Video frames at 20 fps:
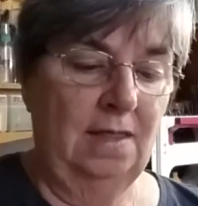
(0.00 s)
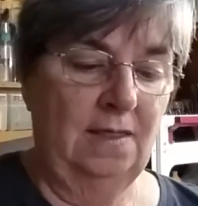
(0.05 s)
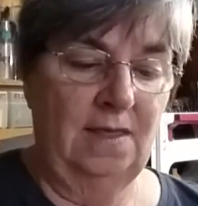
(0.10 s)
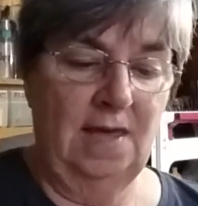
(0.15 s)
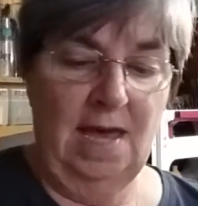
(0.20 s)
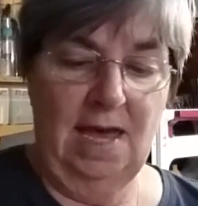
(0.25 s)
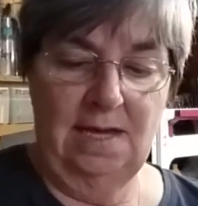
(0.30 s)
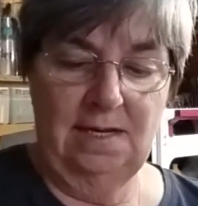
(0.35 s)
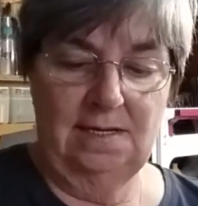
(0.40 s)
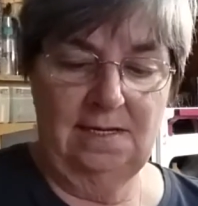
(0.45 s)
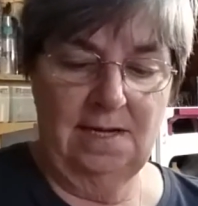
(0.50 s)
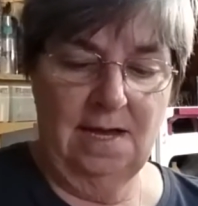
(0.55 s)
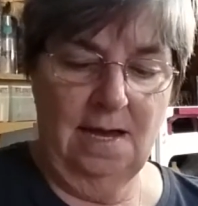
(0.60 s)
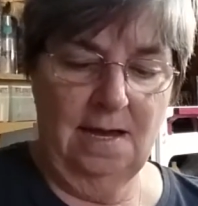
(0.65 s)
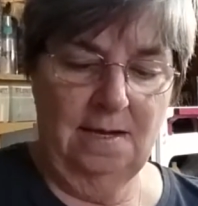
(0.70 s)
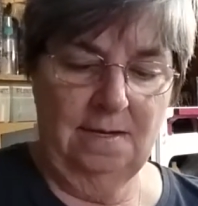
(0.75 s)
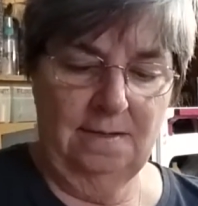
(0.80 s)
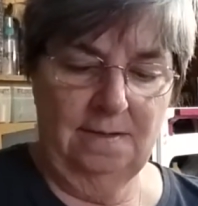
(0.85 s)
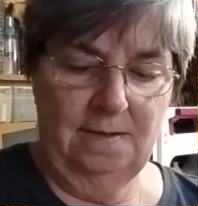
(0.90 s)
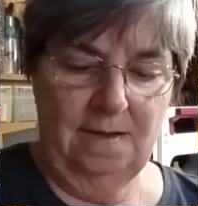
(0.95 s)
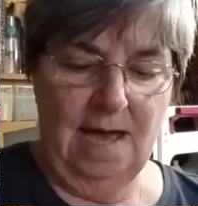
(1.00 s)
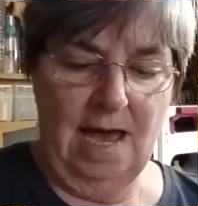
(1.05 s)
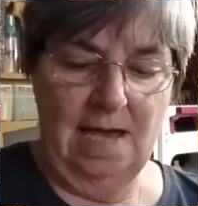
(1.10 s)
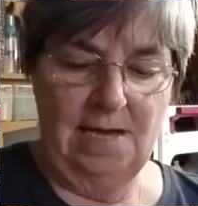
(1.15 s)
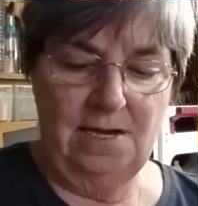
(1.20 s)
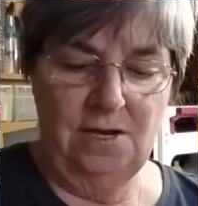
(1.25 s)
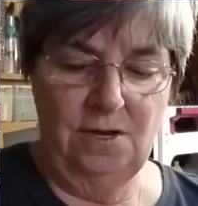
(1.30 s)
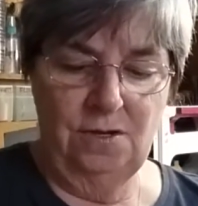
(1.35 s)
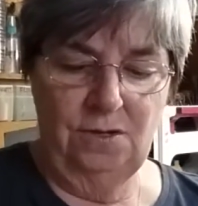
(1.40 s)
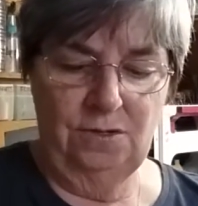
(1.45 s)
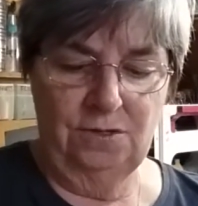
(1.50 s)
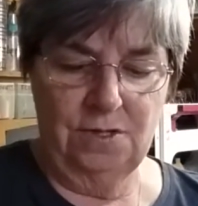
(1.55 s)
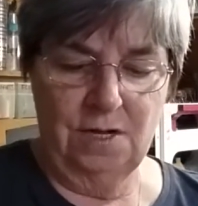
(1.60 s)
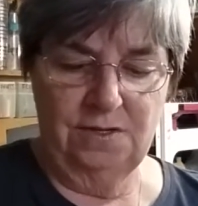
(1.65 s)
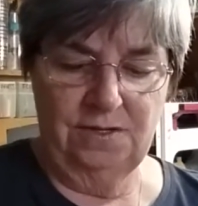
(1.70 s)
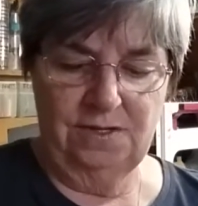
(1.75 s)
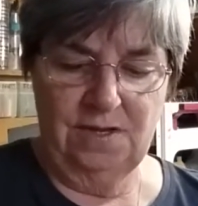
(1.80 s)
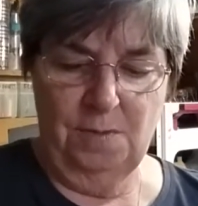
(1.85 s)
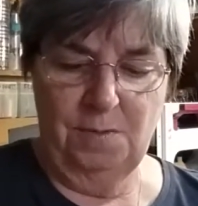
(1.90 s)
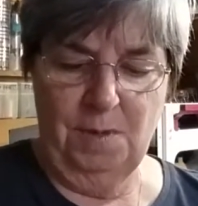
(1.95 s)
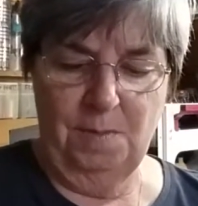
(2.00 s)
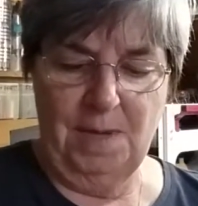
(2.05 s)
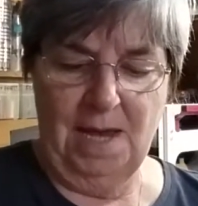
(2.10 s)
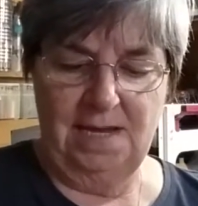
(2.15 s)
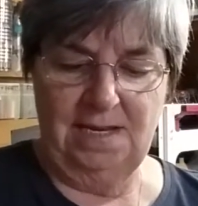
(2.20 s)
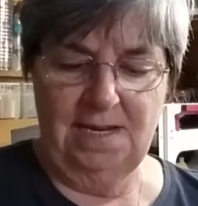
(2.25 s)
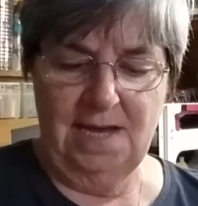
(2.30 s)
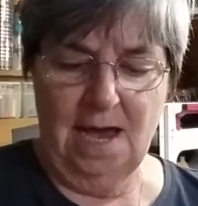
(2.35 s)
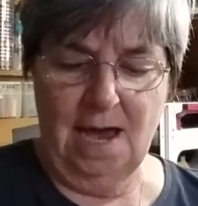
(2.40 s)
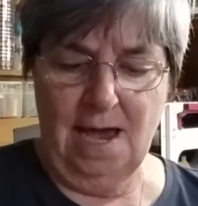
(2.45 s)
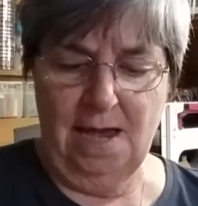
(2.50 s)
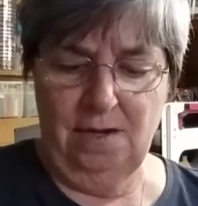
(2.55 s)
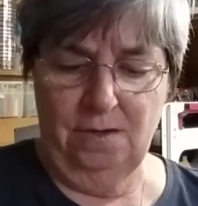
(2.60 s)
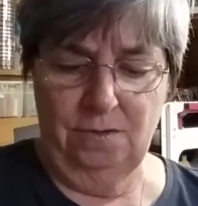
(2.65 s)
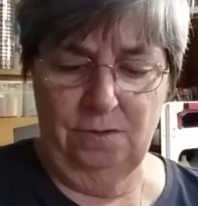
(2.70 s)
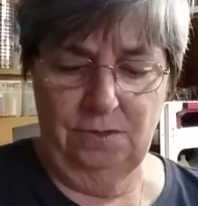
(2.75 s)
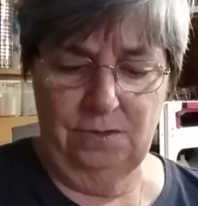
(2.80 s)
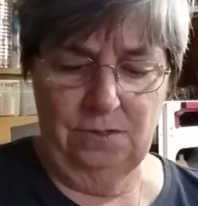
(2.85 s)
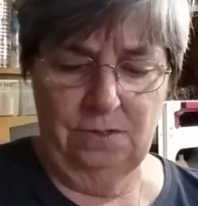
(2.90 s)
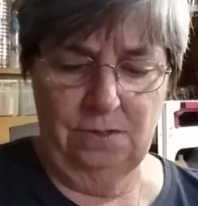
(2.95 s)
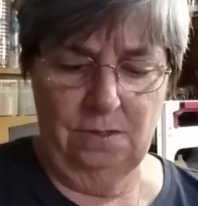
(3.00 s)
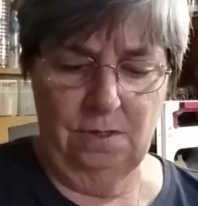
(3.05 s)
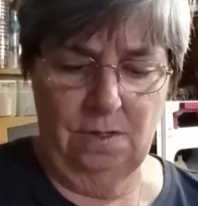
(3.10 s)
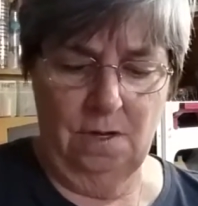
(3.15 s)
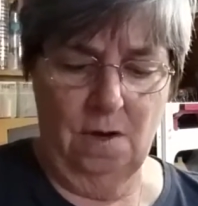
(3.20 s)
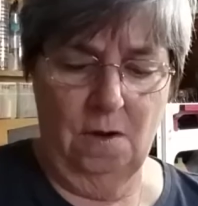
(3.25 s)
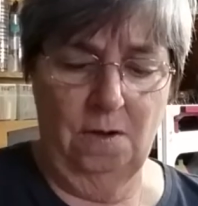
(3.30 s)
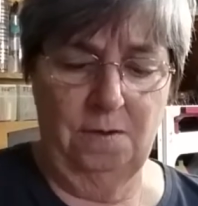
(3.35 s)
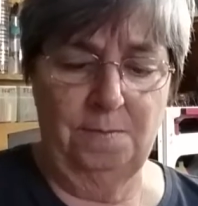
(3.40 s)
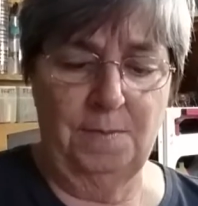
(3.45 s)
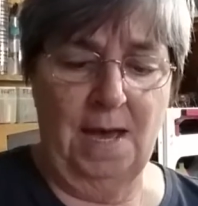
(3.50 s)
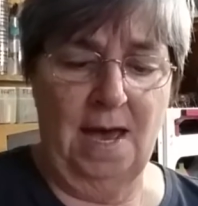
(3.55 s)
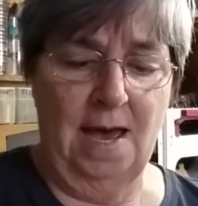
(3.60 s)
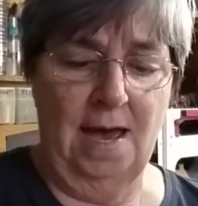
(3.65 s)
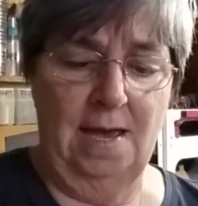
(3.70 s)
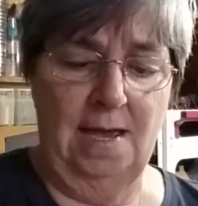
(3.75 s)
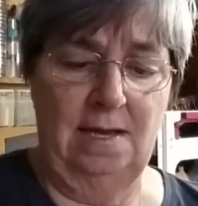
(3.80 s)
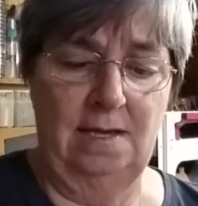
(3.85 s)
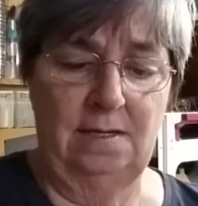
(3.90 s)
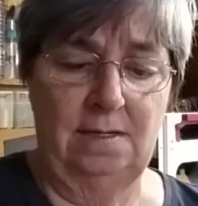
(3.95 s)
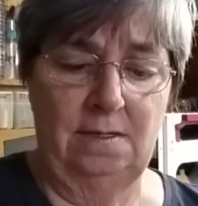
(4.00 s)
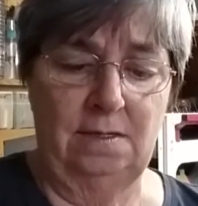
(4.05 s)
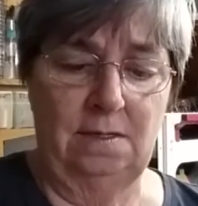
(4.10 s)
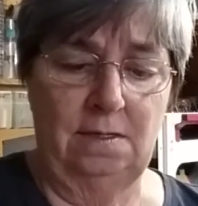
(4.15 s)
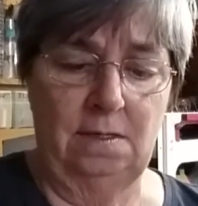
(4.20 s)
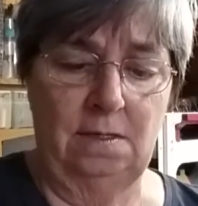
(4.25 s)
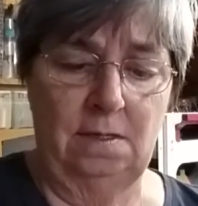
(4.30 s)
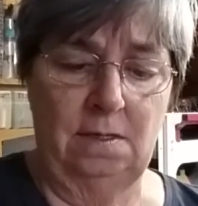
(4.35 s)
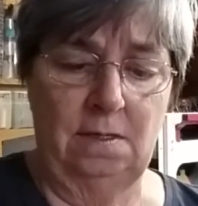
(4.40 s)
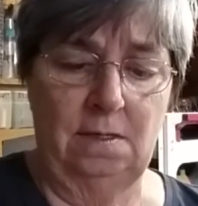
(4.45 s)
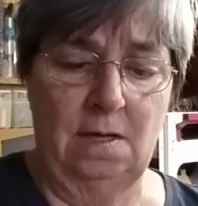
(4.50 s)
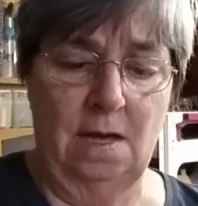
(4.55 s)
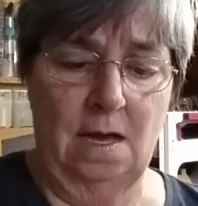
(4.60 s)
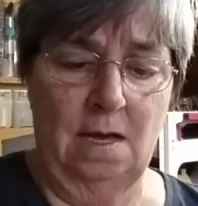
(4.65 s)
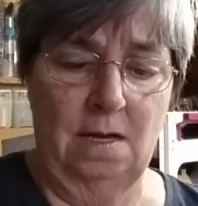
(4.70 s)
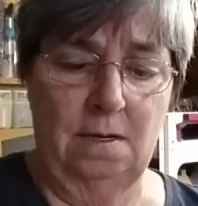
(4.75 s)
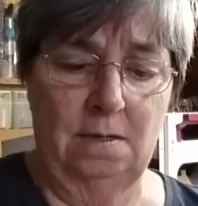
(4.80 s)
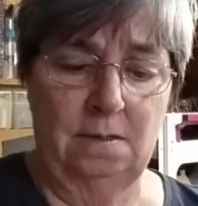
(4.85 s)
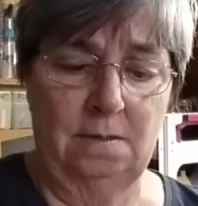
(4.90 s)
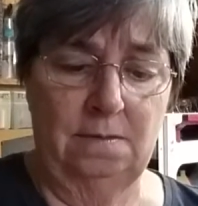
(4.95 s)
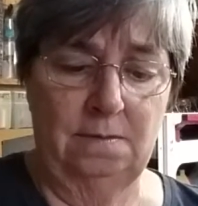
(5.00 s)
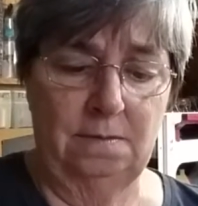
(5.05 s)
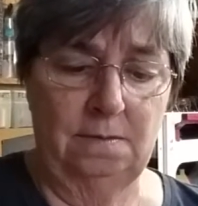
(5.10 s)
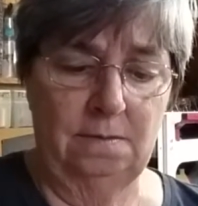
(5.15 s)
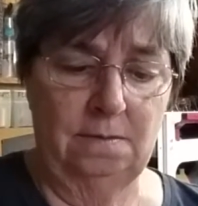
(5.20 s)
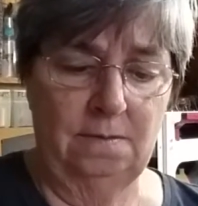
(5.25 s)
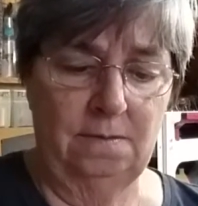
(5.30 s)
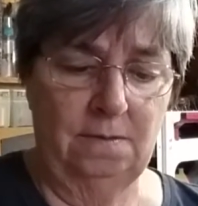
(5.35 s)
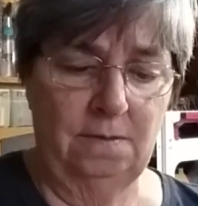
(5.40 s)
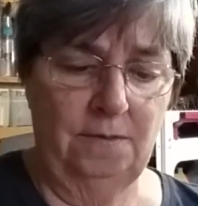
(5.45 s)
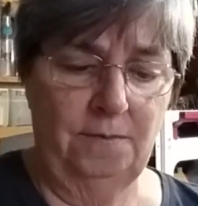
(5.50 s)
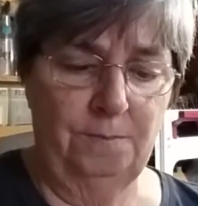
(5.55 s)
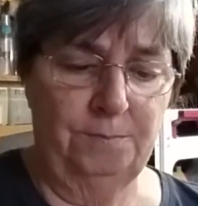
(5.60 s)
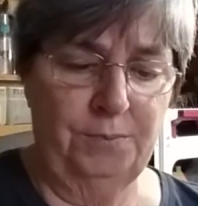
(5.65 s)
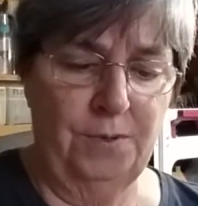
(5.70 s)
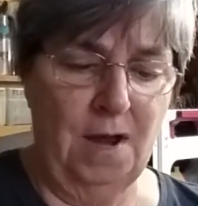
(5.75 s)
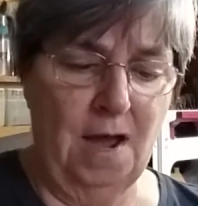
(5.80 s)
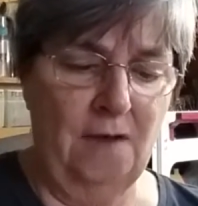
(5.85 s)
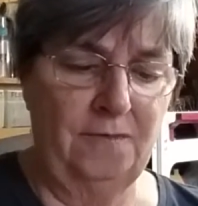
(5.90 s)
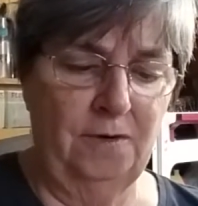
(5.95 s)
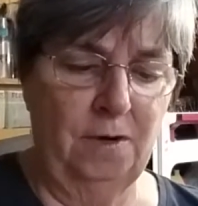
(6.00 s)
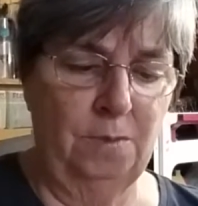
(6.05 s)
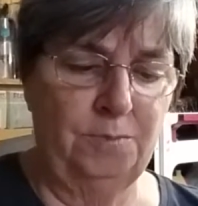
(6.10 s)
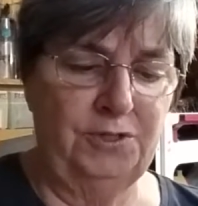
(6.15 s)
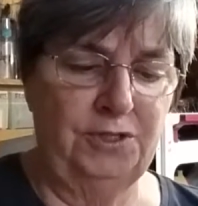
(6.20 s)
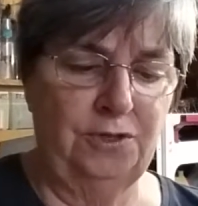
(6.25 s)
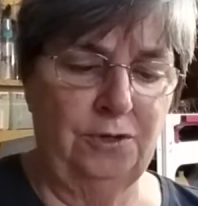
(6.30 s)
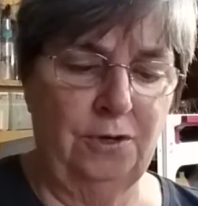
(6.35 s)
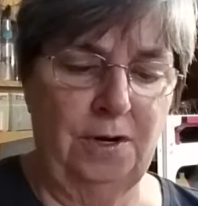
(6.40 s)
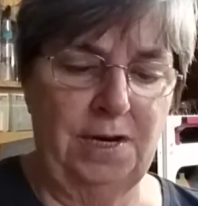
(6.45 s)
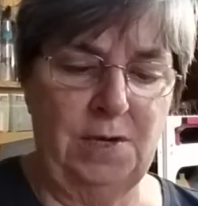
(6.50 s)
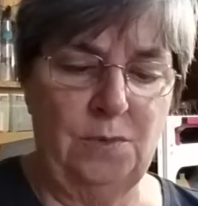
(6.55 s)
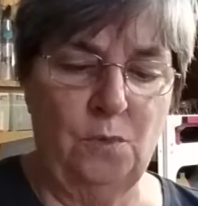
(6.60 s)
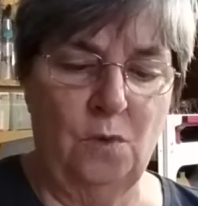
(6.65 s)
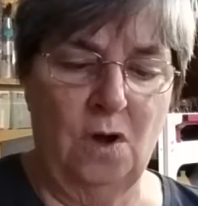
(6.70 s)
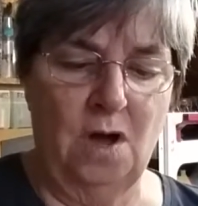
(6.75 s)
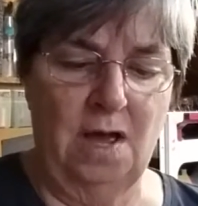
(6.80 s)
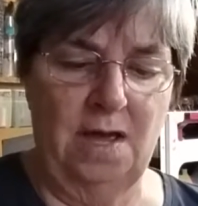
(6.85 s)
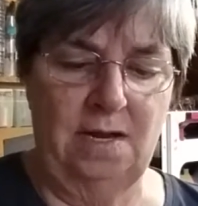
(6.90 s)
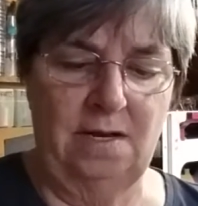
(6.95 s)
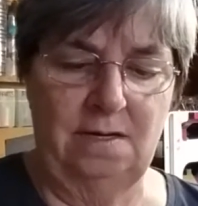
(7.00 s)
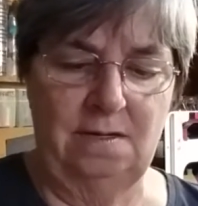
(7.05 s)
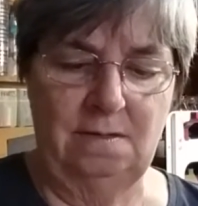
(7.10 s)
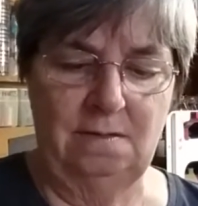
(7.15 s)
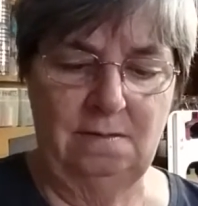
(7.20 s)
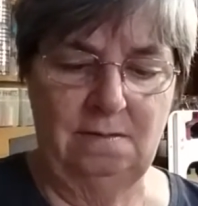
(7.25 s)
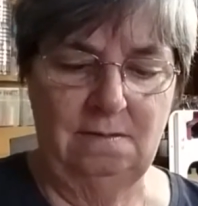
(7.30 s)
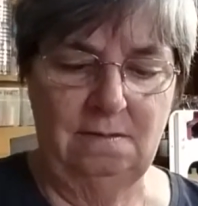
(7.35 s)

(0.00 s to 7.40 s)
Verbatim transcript: that uh, I used on some of my tiles on my uh, Proverbs 31